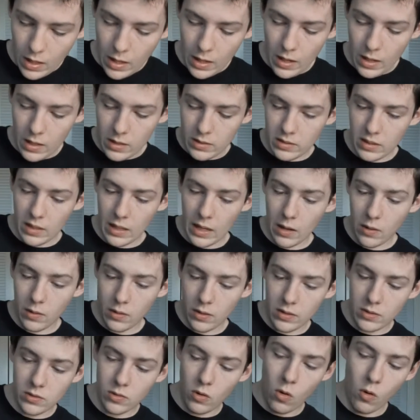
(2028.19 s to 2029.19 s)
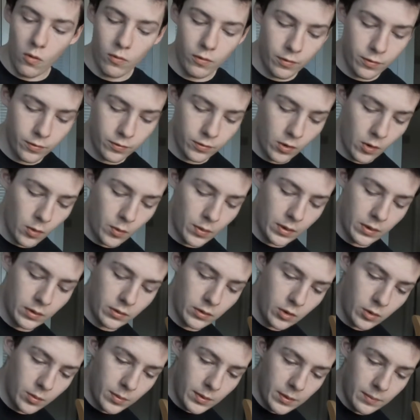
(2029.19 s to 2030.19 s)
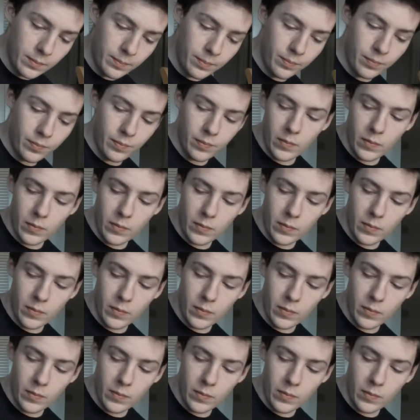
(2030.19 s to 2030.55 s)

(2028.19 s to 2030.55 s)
And see how it is overflowing a little bit?